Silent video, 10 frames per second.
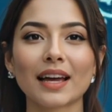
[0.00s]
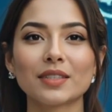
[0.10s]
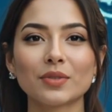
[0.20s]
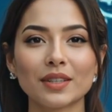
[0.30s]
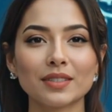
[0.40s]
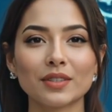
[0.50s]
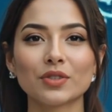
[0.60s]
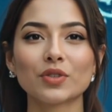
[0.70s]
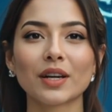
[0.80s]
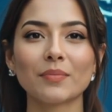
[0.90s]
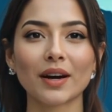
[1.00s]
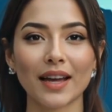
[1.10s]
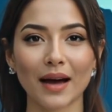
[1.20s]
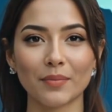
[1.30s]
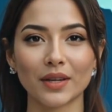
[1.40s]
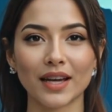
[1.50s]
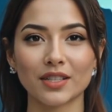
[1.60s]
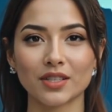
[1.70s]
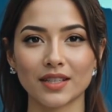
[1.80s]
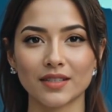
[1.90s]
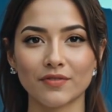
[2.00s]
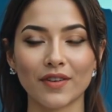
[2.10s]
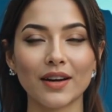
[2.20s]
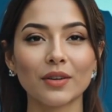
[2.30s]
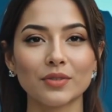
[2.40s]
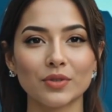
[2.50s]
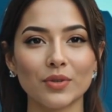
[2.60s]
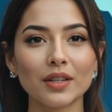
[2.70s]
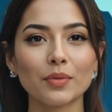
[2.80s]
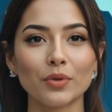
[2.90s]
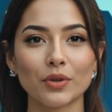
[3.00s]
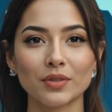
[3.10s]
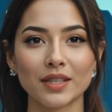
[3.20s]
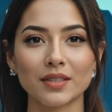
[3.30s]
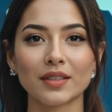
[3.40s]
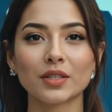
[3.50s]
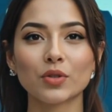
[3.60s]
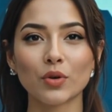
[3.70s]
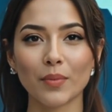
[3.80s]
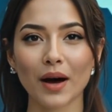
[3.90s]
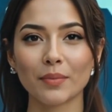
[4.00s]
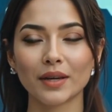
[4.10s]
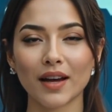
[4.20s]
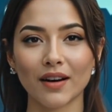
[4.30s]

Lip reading: as soon as their trademark application is filed through an approved intellectual property